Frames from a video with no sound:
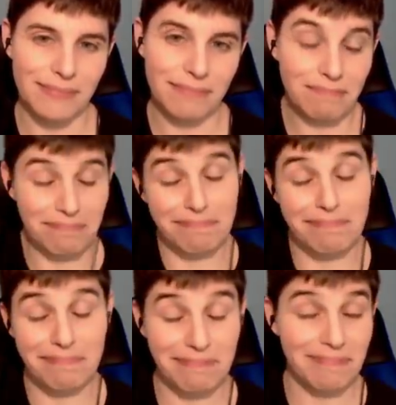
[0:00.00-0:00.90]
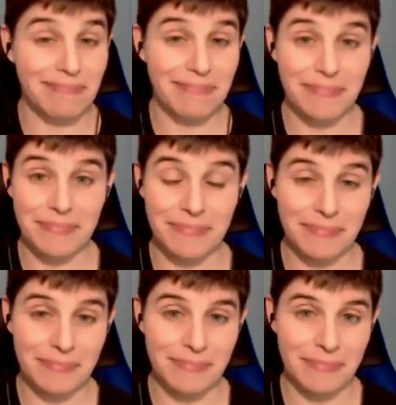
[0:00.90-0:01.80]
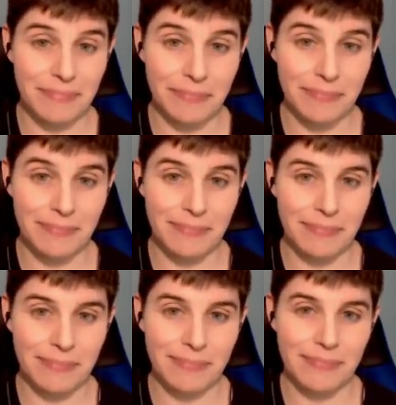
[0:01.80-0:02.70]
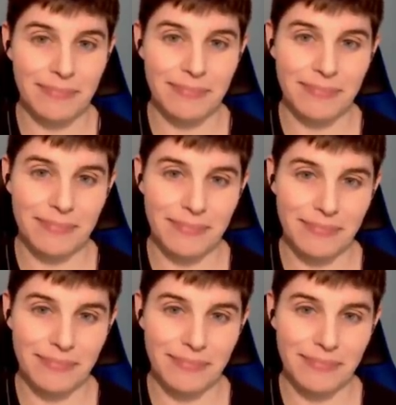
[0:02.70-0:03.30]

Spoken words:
[no speech]